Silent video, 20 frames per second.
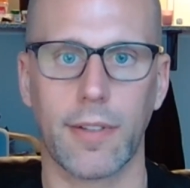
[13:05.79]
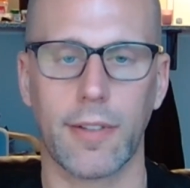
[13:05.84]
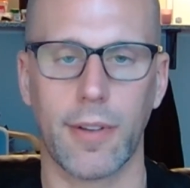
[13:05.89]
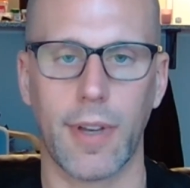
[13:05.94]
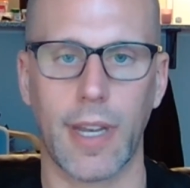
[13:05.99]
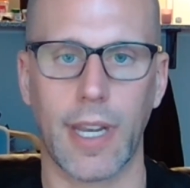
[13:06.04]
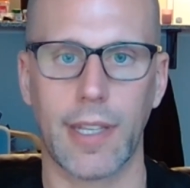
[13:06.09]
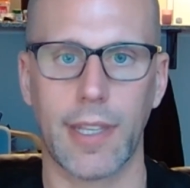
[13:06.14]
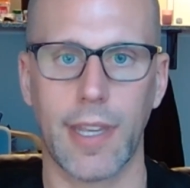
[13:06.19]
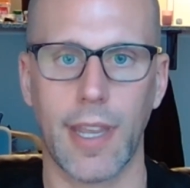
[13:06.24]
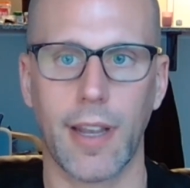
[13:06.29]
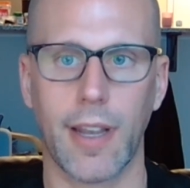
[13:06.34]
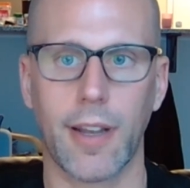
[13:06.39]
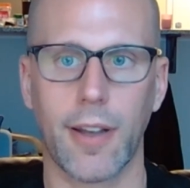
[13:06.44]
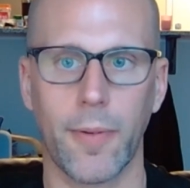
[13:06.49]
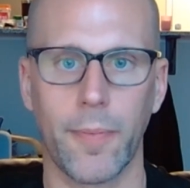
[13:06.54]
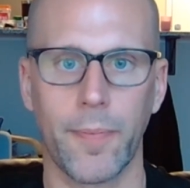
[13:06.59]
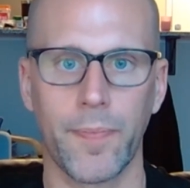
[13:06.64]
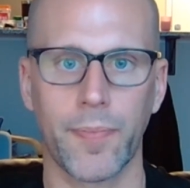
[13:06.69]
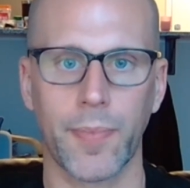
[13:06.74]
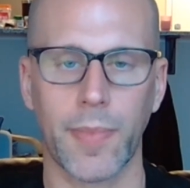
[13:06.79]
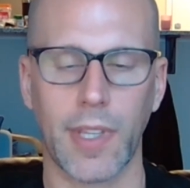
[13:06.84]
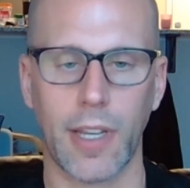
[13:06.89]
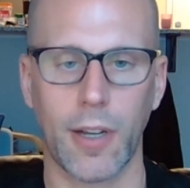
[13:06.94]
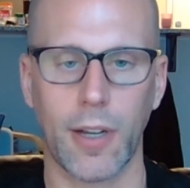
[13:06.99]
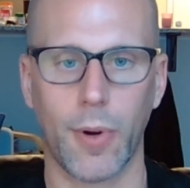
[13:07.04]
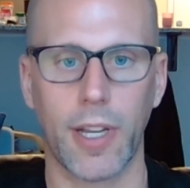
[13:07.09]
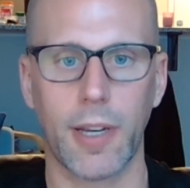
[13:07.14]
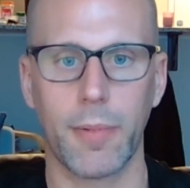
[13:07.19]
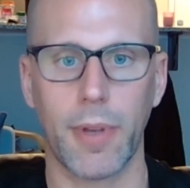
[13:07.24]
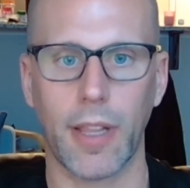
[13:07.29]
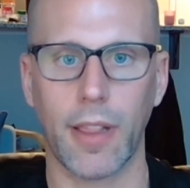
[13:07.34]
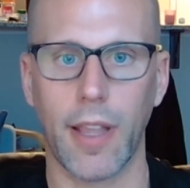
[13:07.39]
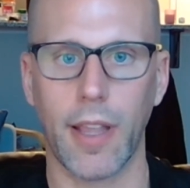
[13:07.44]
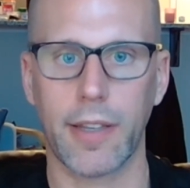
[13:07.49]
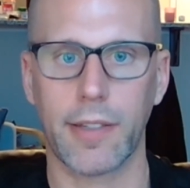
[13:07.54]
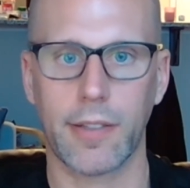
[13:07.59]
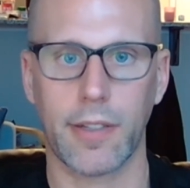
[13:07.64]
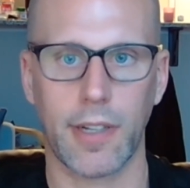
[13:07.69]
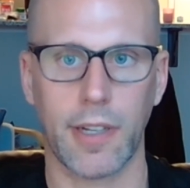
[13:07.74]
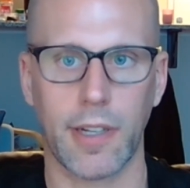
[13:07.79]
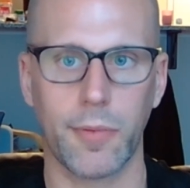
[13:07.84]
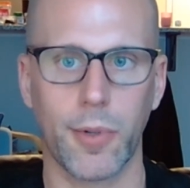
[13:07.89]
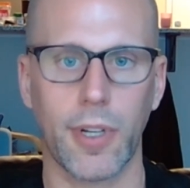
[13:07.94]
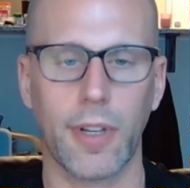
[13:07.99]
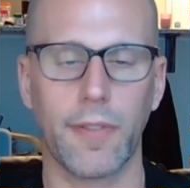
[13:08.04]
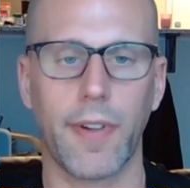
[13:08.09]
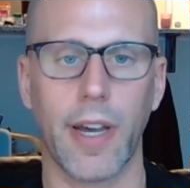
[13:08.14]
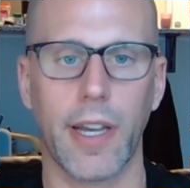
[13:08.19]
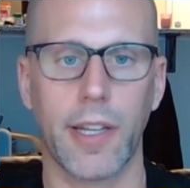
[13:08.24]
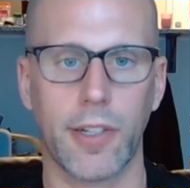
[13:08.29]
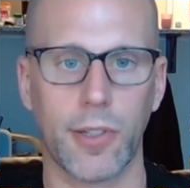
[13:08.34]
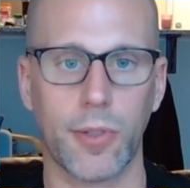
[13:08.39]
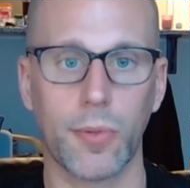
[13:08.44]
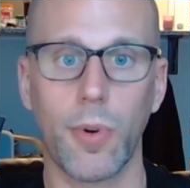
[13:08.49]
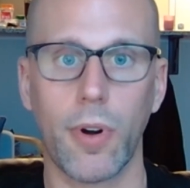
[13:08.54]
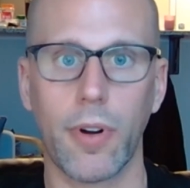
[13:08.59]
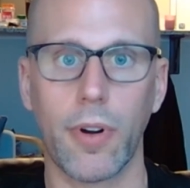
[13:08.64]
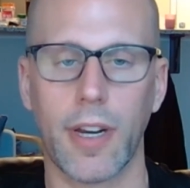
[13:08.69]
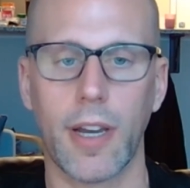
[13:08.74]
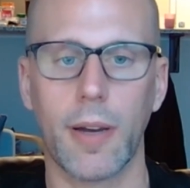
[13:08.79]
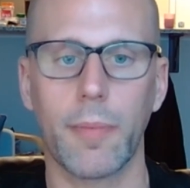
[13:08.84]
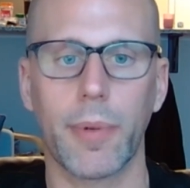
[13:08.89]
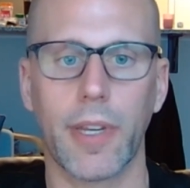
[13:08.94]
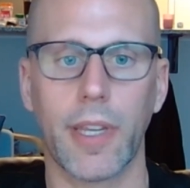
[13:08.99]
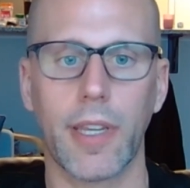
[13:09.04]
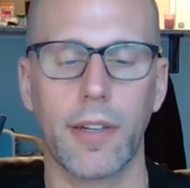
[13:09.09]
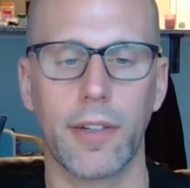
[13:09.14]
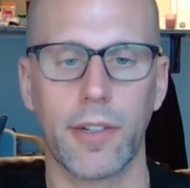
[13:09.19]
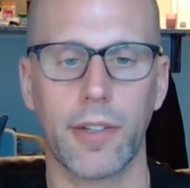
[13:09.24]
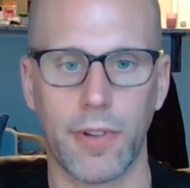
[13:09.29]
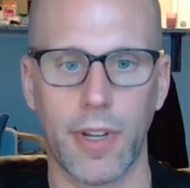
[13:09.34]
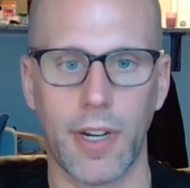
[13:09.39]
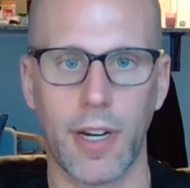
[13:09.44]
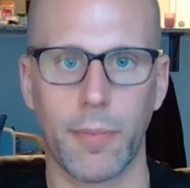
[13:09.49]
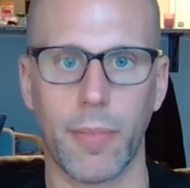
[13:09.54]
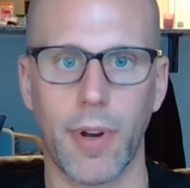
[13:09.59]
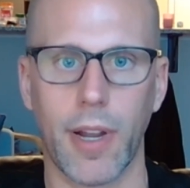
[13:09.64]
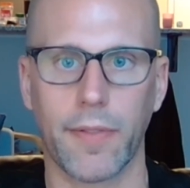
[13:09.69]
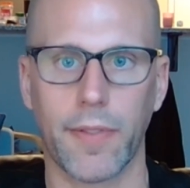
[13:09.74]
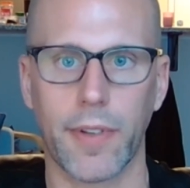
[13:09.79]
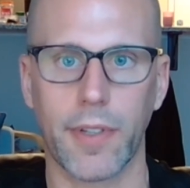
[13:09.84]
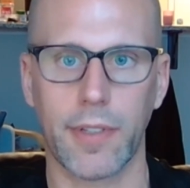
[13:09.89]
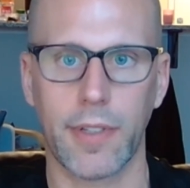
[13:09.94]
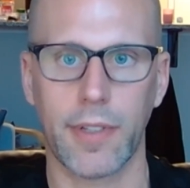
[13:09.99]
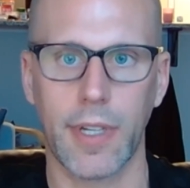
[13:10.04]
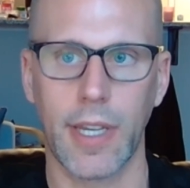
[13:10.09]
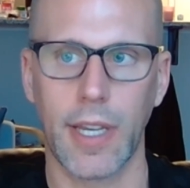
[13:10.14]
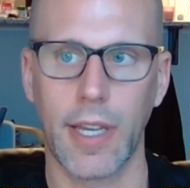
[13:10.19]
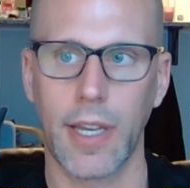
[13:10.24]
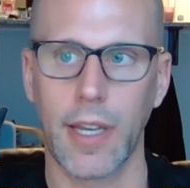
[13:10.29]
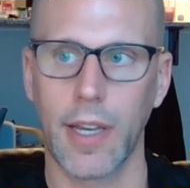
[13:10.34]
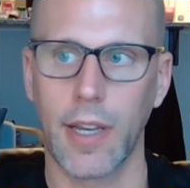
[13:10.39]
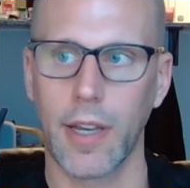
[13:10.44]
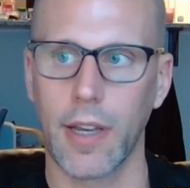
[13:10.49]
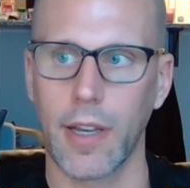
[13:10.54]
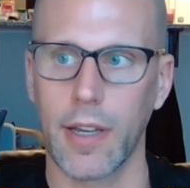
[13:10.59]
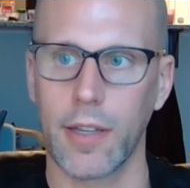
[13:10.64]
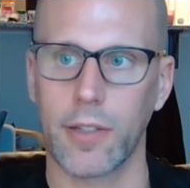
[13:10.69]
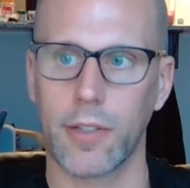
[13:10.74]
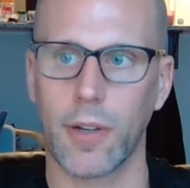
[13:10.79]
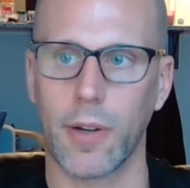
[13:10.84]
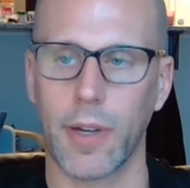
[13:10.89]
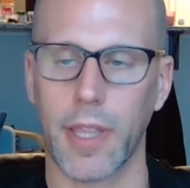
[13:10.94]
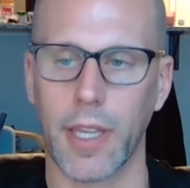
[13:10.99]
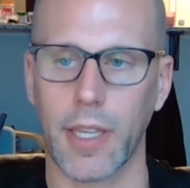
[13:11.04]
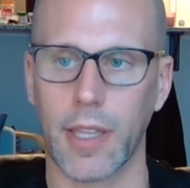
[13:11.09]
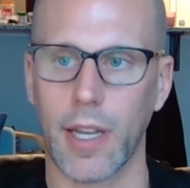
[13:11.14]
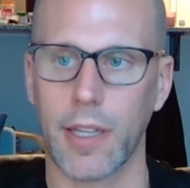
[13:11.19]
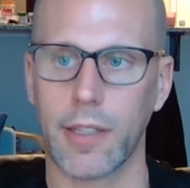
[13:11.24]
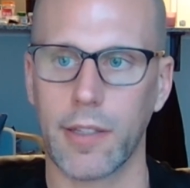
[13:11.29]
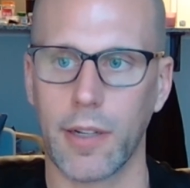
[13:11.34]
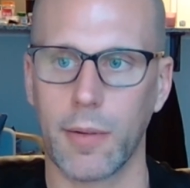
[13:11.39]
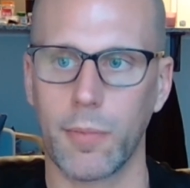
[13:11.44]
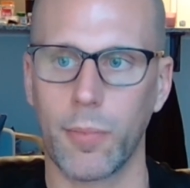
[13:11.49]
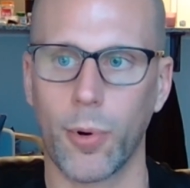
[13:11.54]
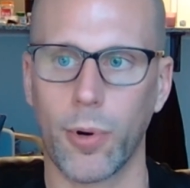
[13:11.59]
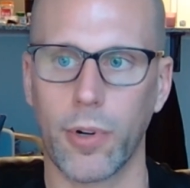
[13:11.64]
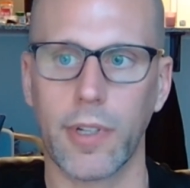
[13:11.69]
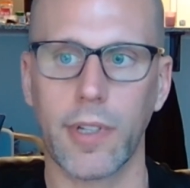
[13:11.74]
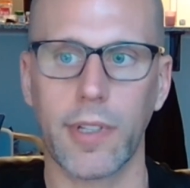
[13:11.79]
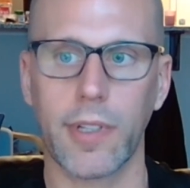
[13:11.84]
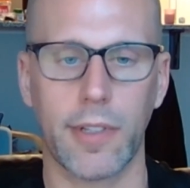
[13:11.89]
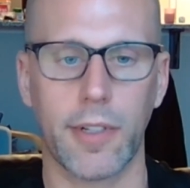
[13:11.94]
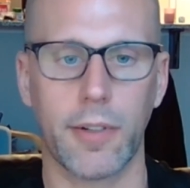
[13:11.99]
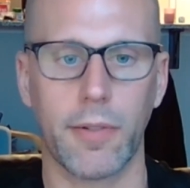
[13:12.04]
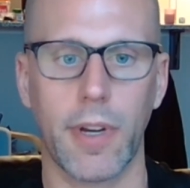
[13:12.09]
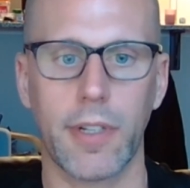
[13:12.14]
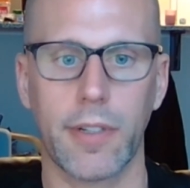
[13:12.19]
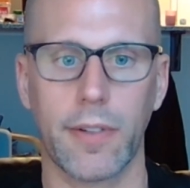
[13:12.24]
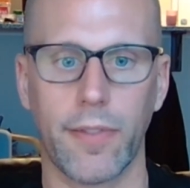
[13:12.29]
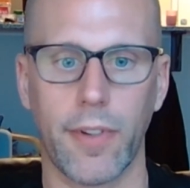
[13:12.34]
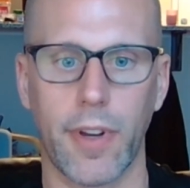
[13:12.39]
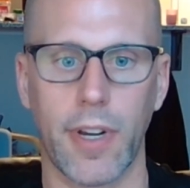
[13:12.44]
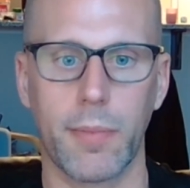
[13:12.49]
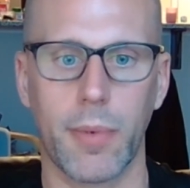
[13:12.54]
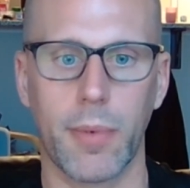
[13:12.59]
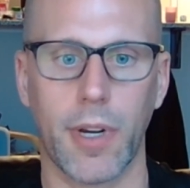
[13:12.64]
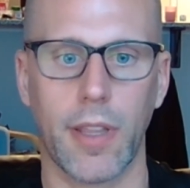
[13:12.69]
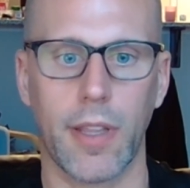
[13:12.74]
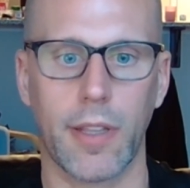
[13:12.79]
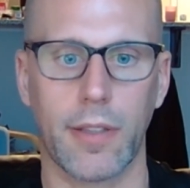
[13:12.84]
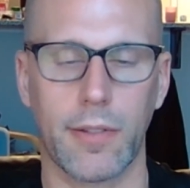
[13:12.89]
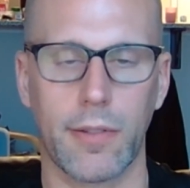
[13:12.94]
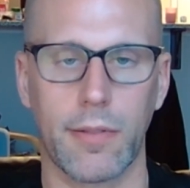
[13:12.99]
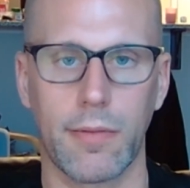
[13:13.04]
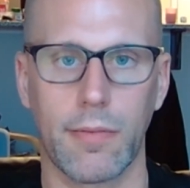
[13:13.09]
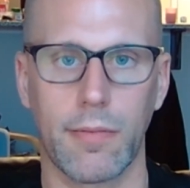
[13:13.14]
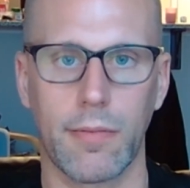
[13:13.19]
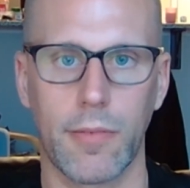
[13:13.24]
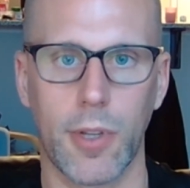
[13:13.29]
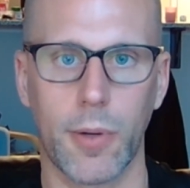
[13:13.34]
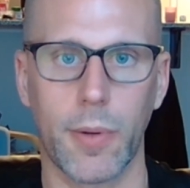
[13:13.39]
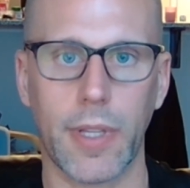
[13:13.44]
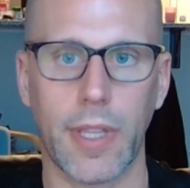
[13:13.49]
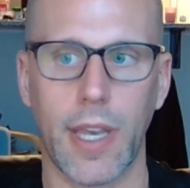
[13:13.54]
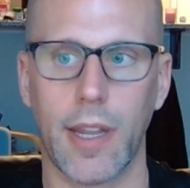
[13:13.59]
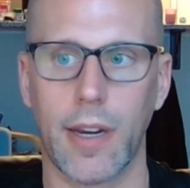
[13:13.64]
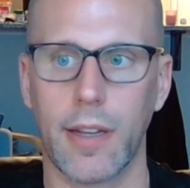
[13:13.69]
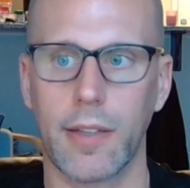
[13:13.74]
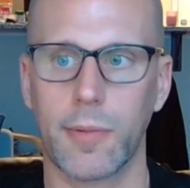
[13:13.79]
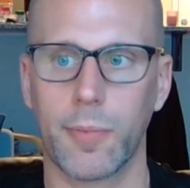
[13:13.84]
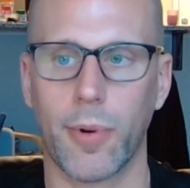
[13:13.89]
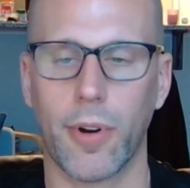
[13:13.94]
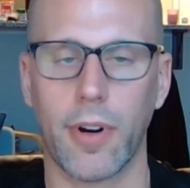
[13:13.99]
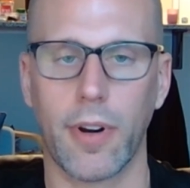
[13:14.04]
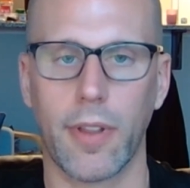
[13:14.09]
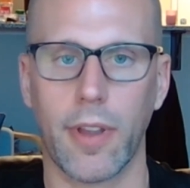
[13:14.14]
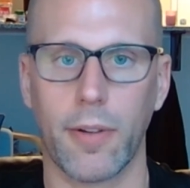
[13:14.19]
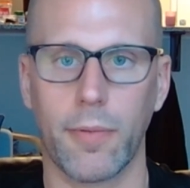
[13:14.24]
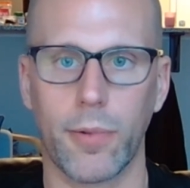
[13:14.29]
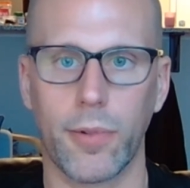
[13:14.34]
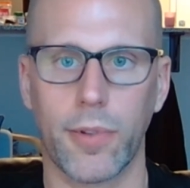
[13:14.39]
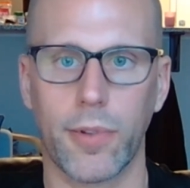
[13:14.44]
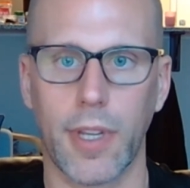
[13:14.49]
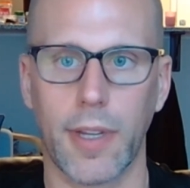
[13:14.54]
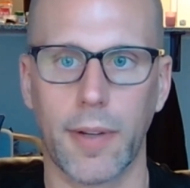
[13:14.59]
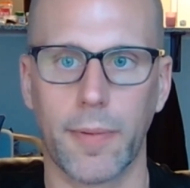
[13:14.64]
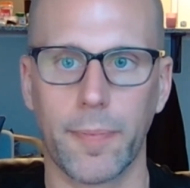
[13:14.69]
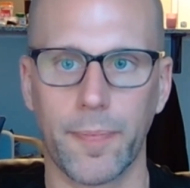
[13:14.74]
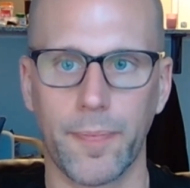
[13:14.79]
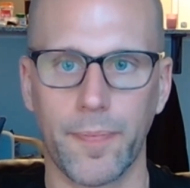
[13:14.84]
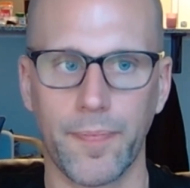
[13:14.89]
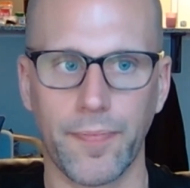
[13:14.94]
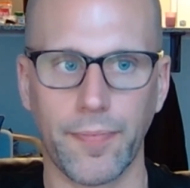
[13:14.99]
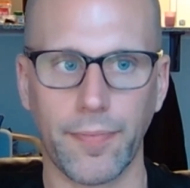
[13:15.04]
So I can take quite a bit less than I would if I had just woken up and eaten a straight up breakfast. So I think that's an important consideration for anybody that's doing that as part of their routine.